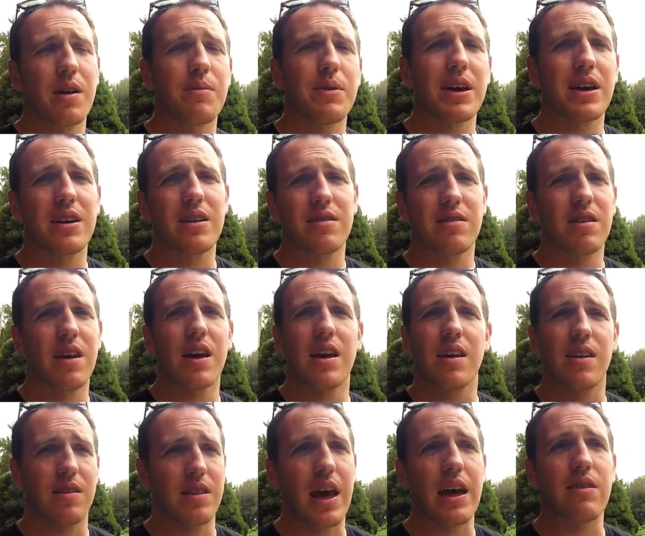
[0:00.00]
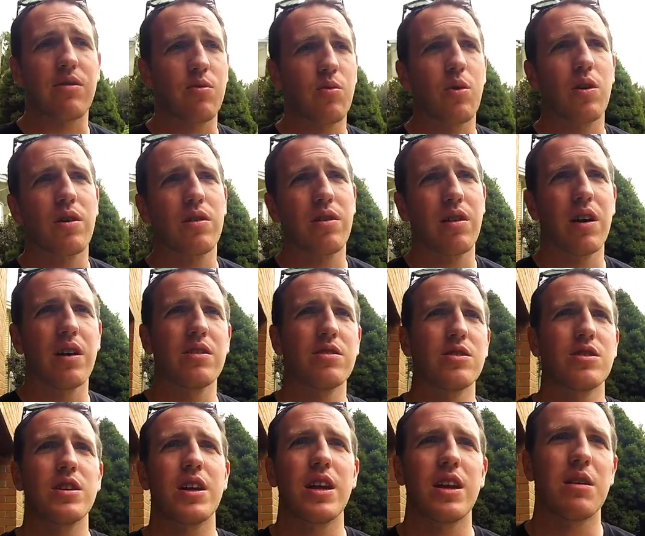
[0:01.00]
I'm not going to say that's worth
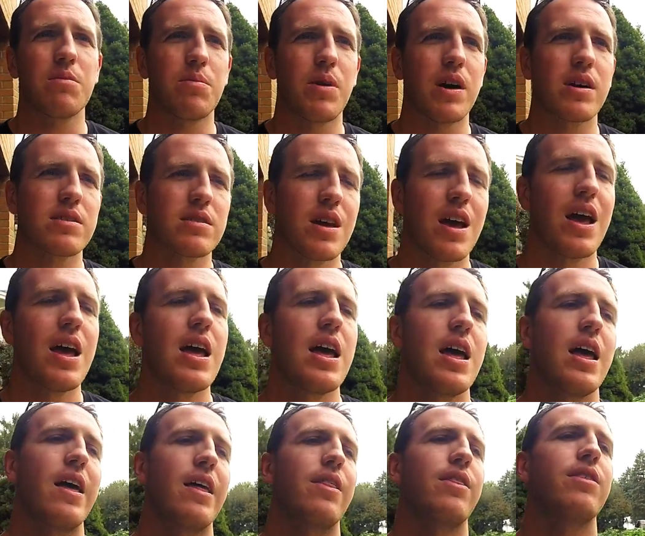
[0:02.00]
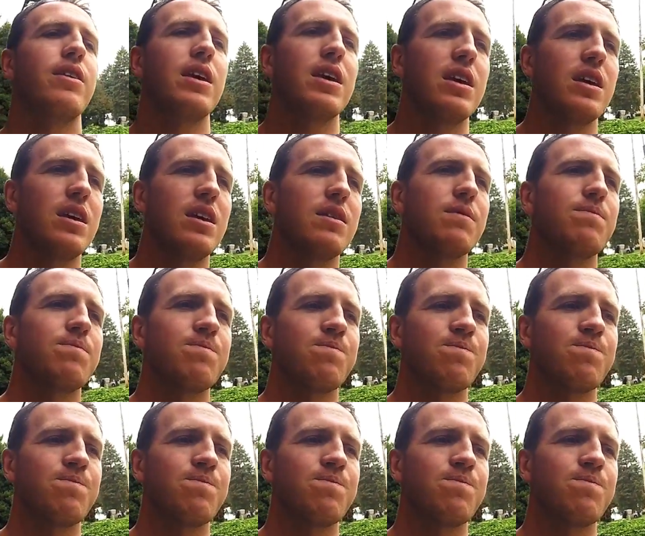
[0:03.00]
$180. The